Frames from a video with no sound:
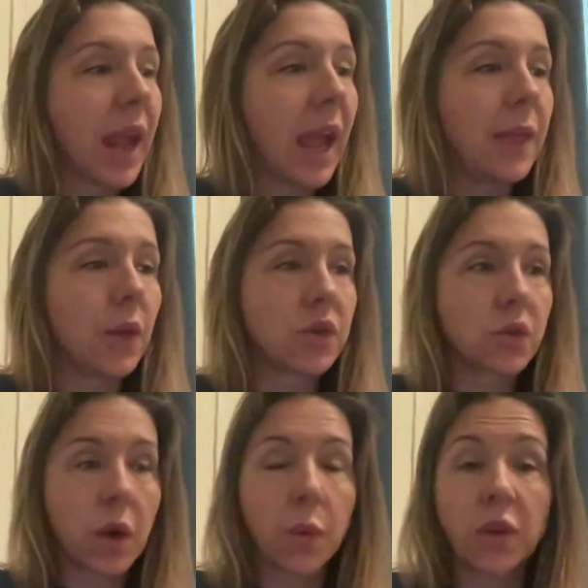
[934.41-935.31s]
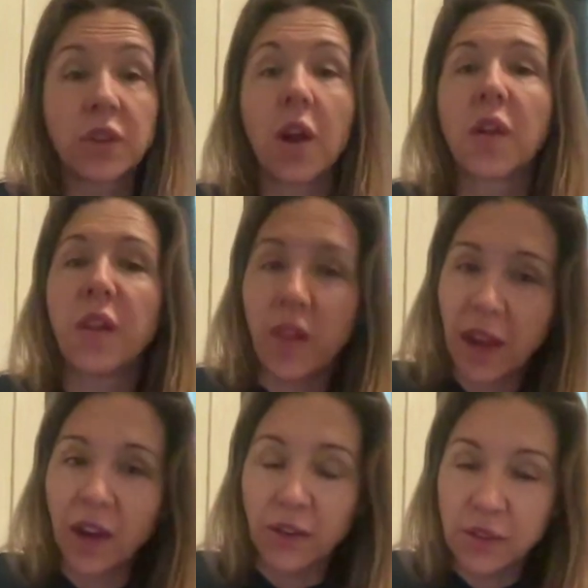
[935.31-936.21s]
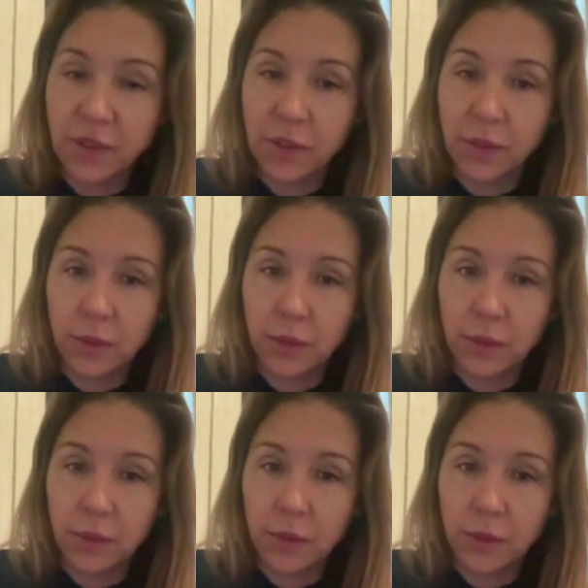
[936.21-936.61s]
And those story worlds are theirs,